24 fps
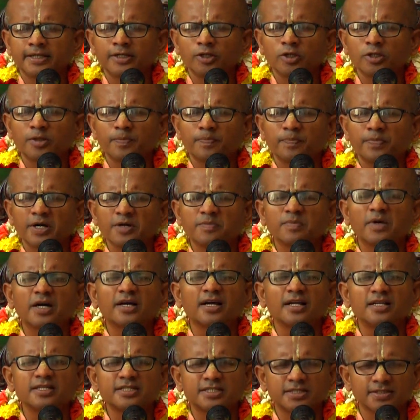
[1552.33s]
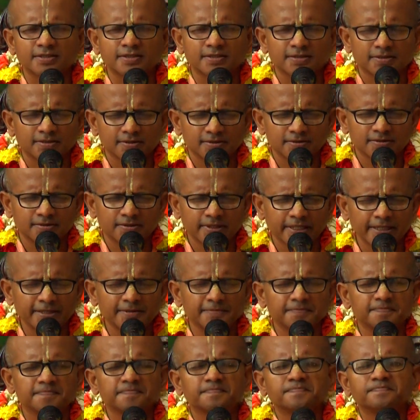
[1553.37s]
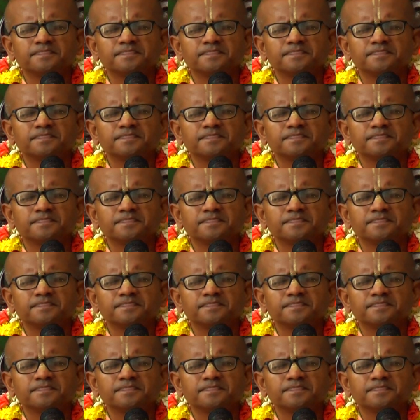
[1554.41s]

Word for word: you know, the permaculture thing,